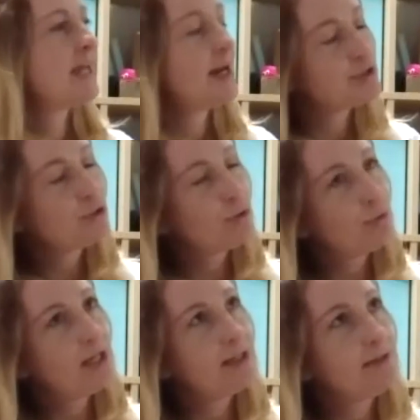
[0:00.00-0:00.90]
kept
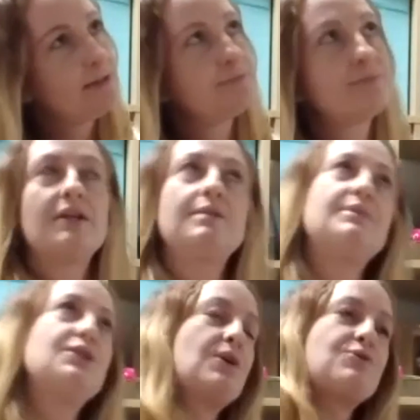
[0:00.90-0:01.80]
calling, like,
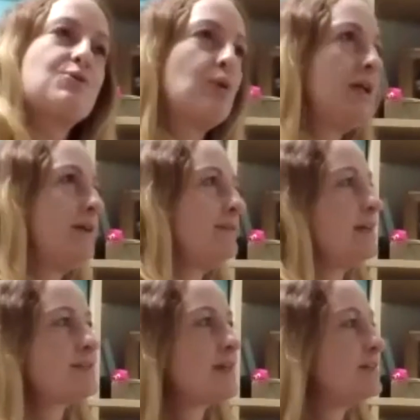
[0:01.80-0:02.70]
midwives are brilliant.
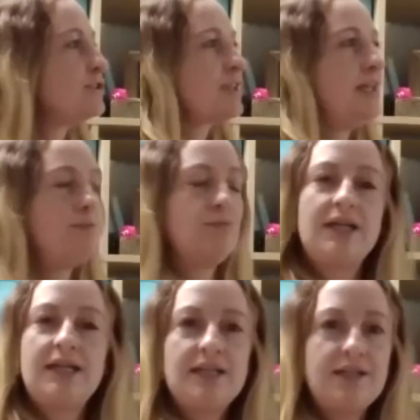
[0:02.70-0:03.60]
They said, just
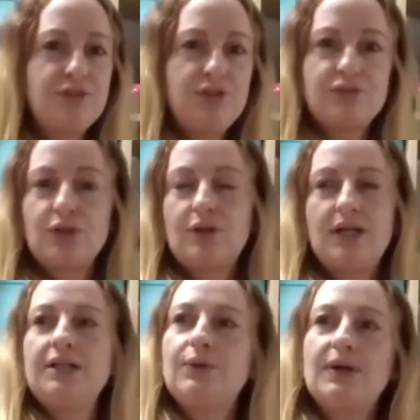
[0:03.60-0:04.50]
ring in if you've got
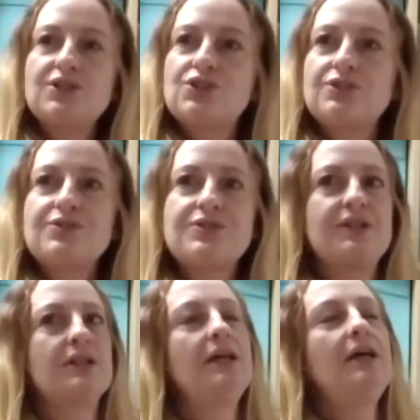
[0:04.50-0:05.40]
any questions.
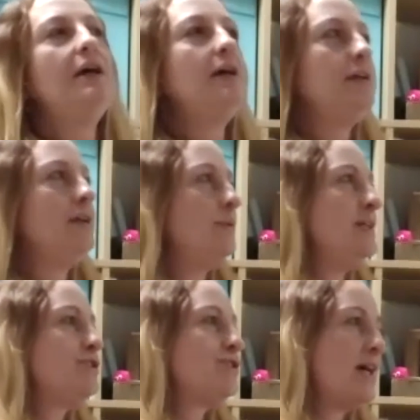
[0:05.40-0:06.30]
And you know,
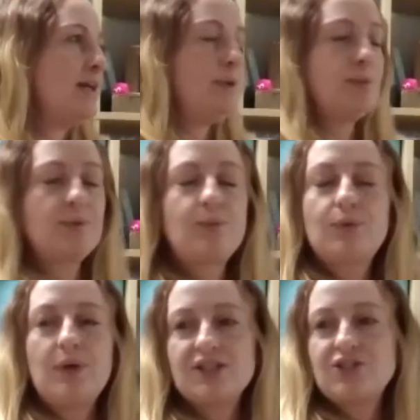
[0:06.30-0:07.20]
each day we were
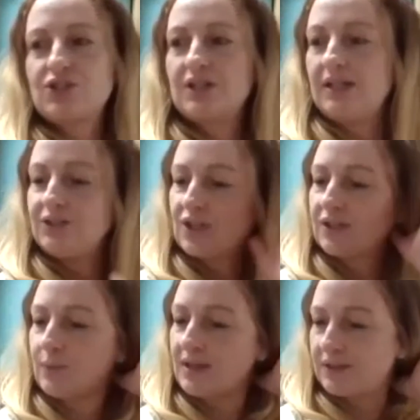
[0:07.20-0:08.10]
questioning each
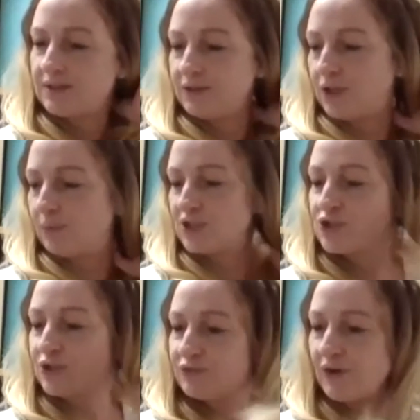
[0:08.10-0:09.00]
other whether, you know, I
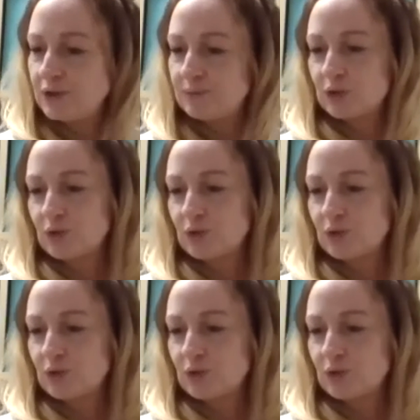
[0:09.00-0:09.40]
should phone them